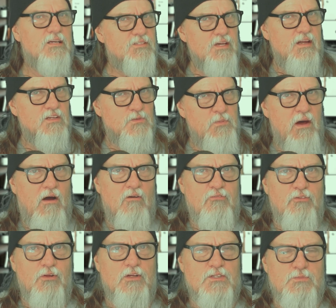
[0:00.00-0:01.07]
It's not as
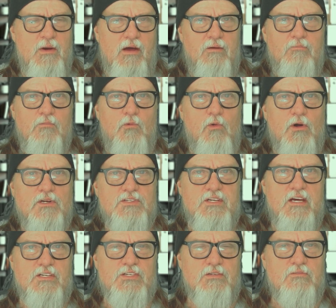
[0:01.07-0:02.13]
powerful as my
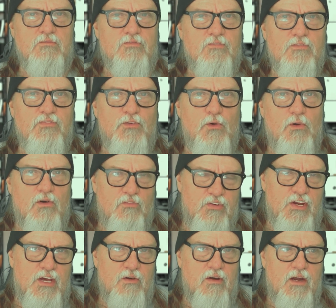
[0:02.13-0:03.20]
workstation for
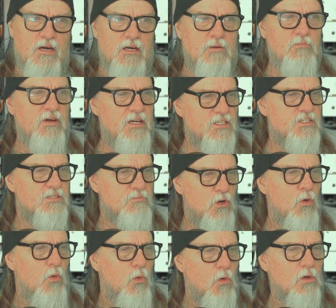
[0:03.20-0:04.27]
video editing, but it's
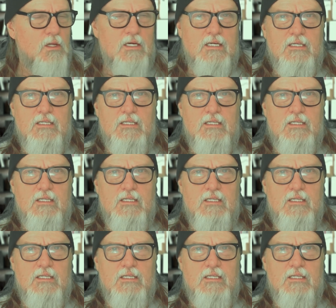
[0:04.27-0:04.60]
cool.